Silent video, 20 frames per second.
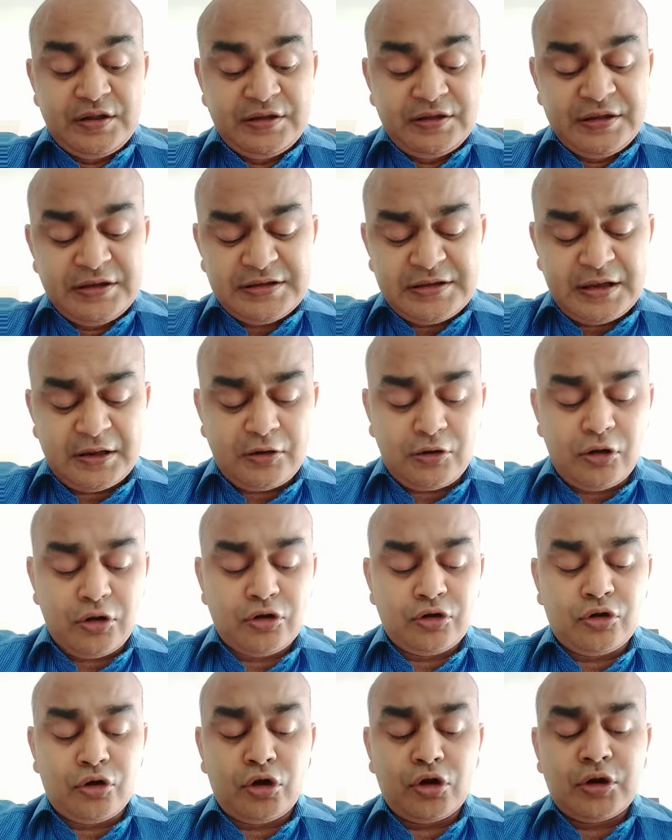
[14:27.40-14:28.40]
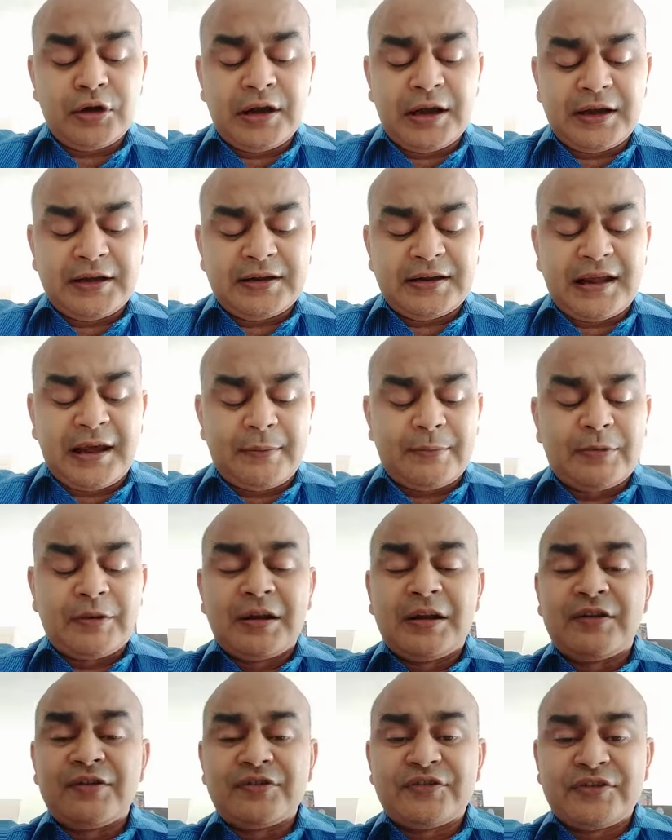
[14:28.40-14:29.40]
These are called non-debt
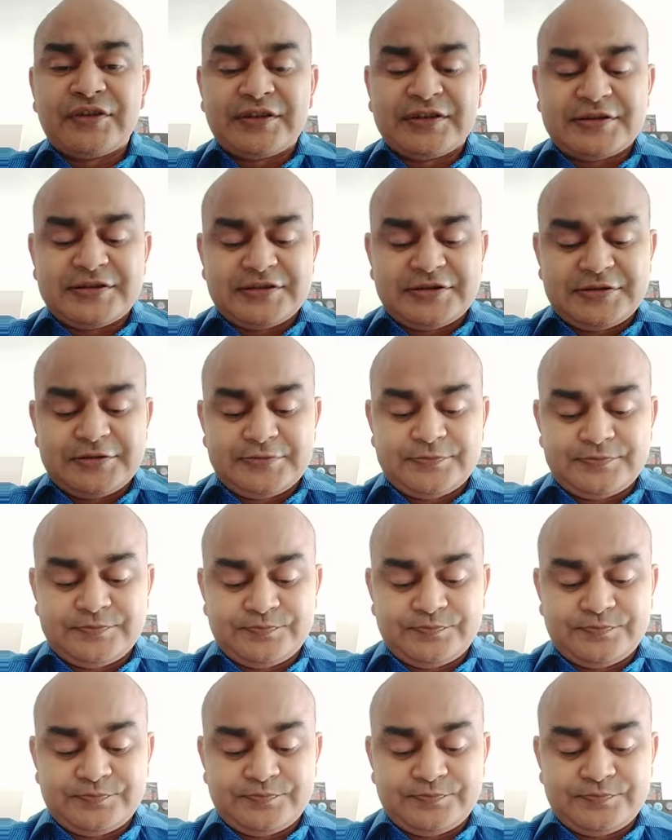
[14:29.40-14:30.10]
capital receipts.